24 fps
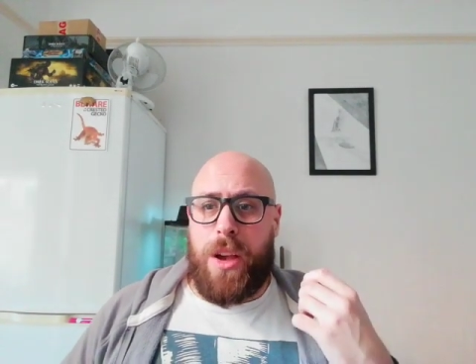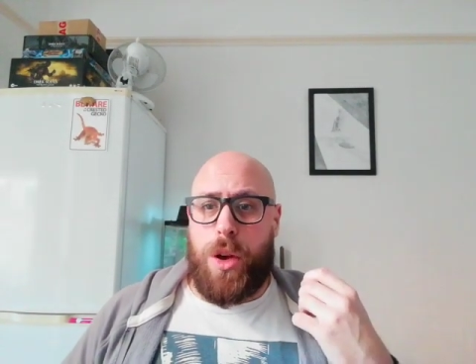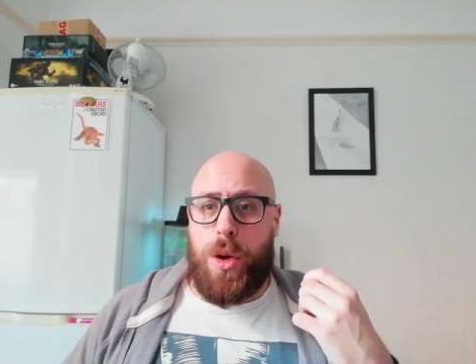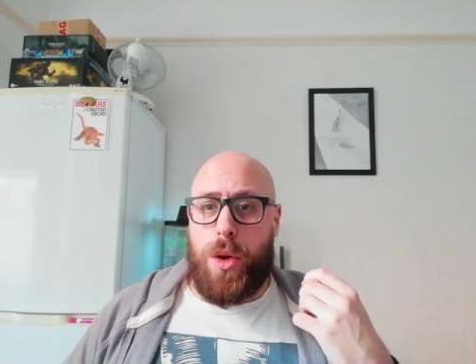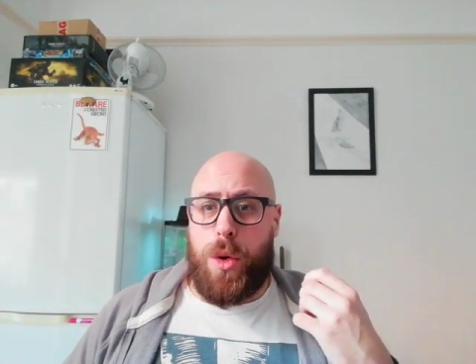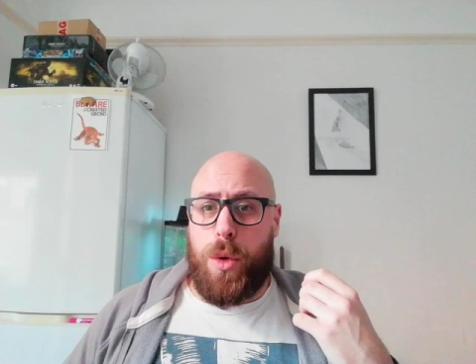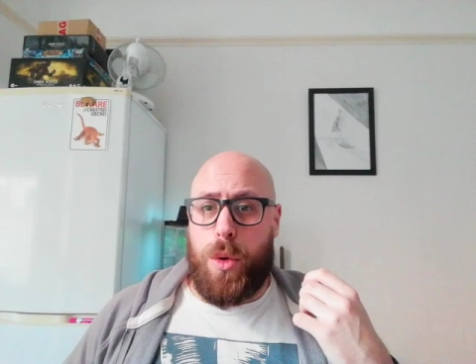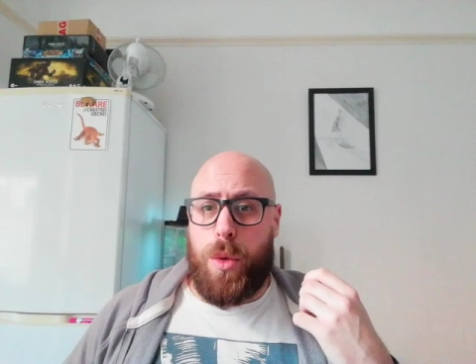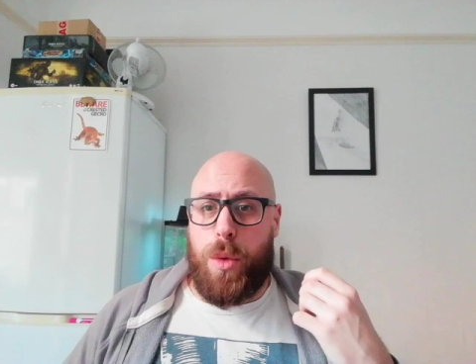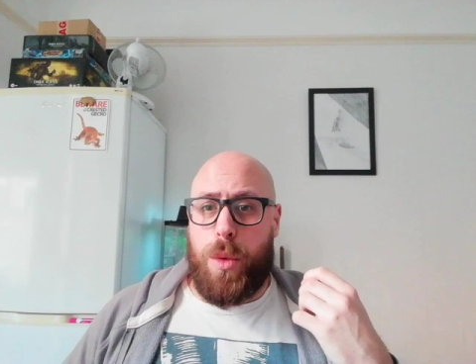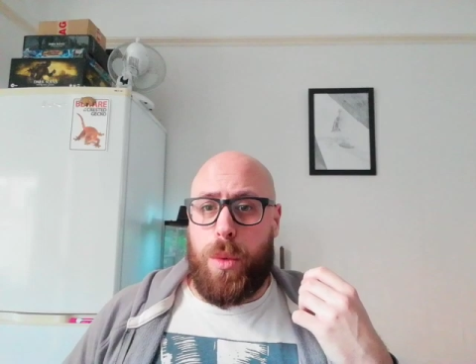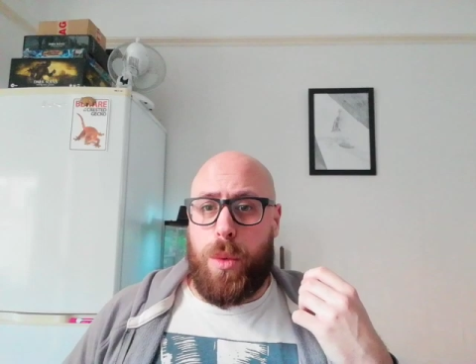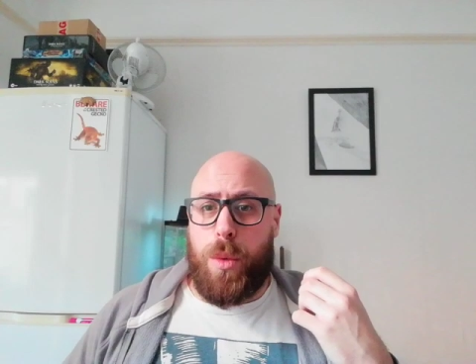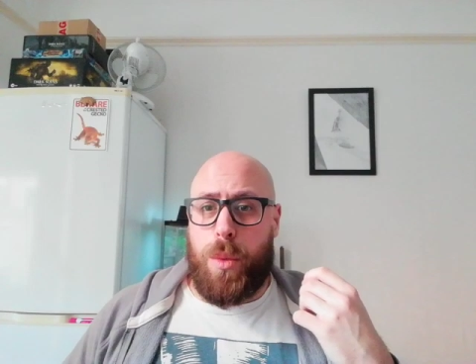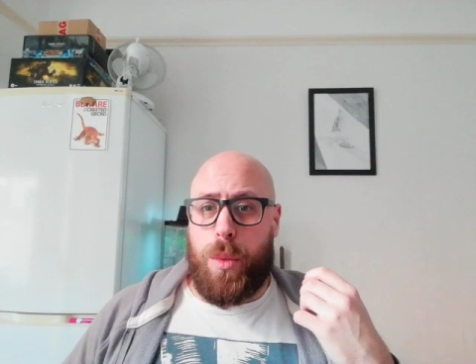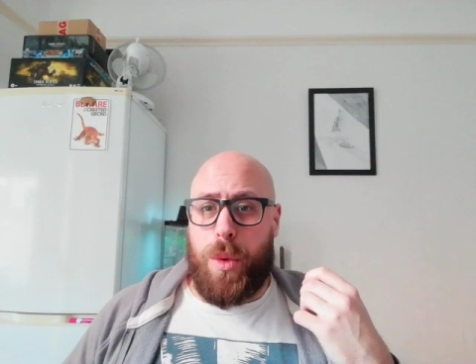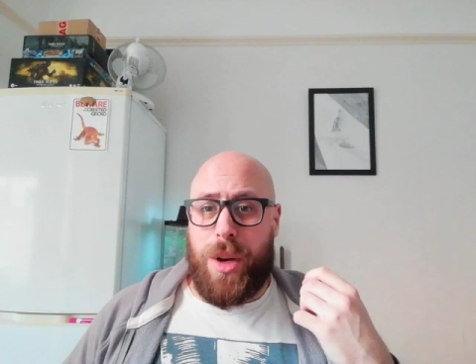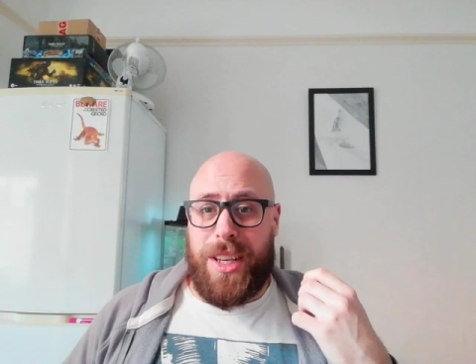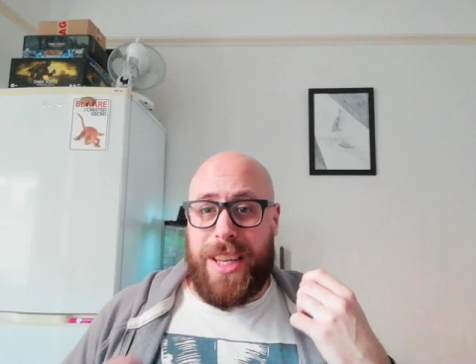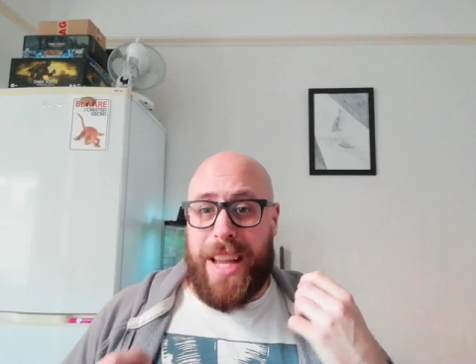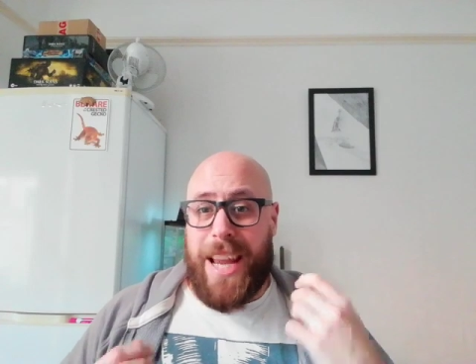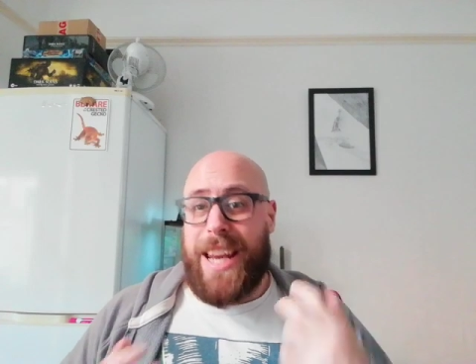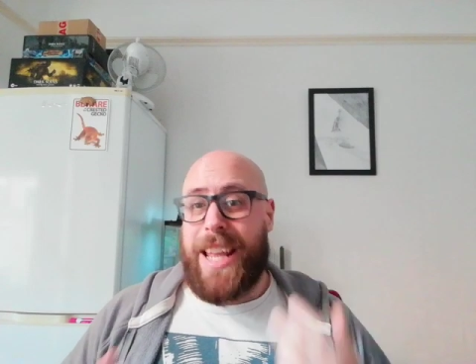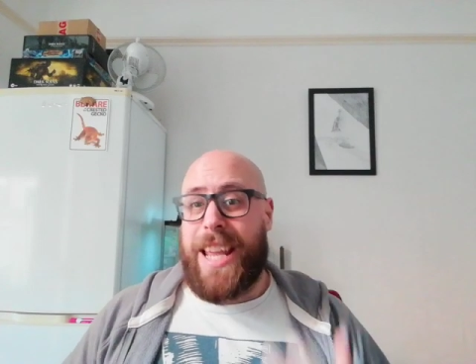who were
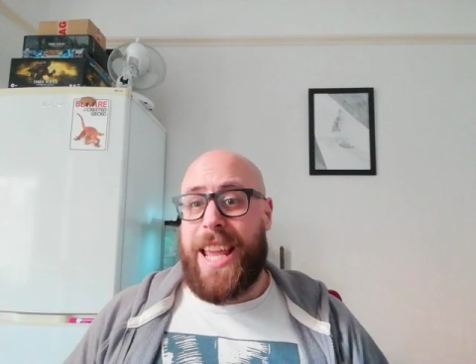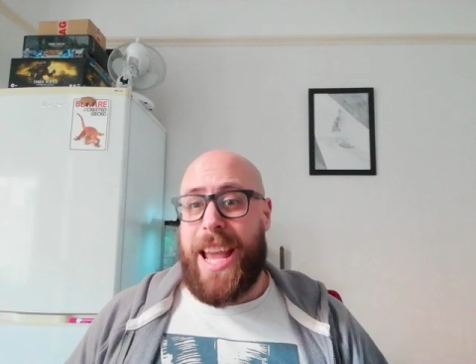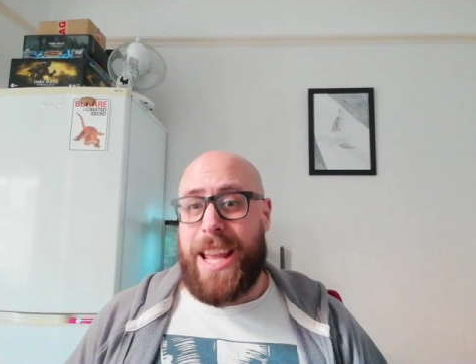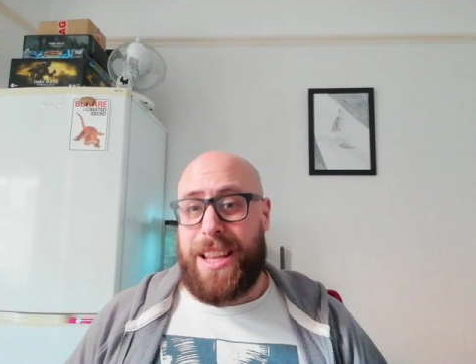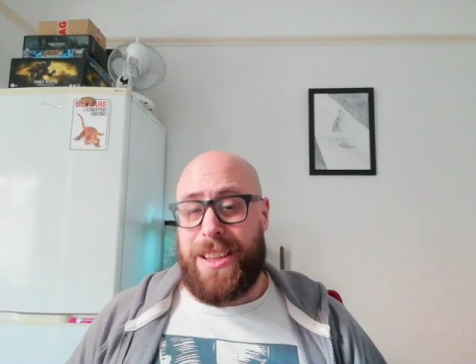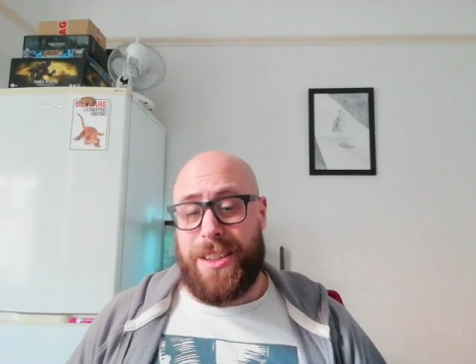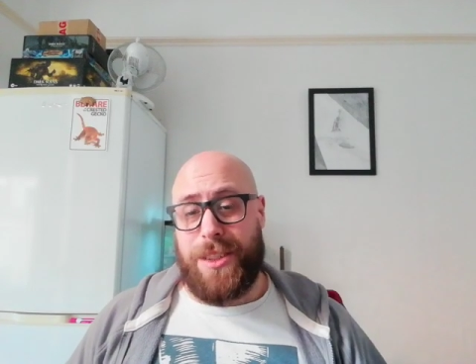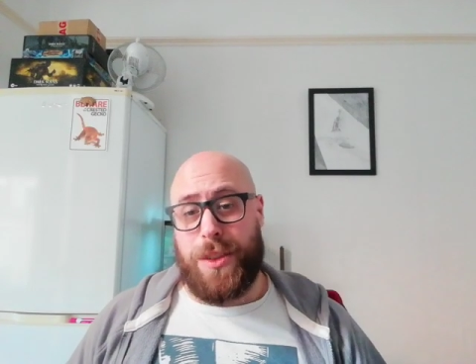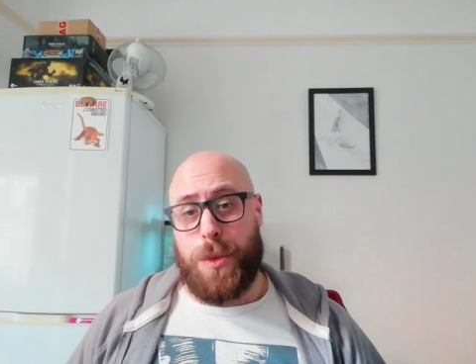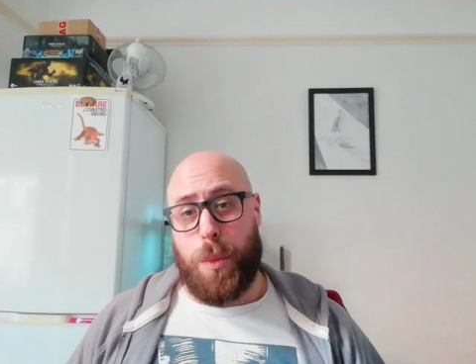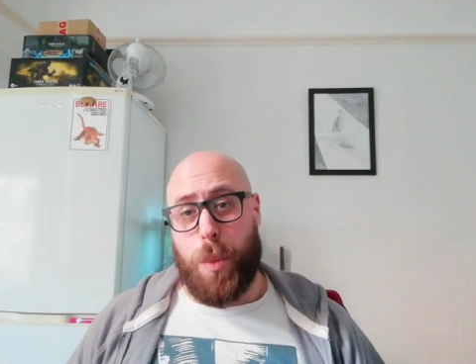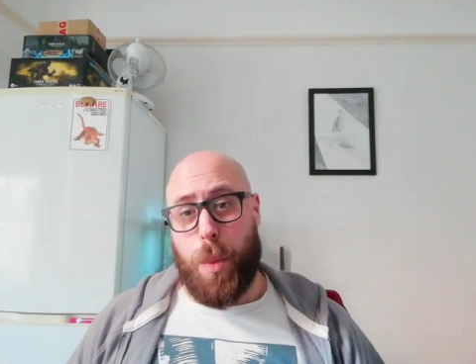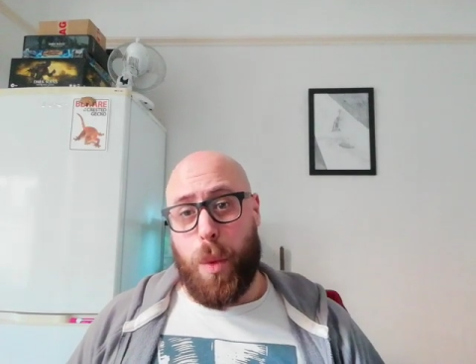dedicated to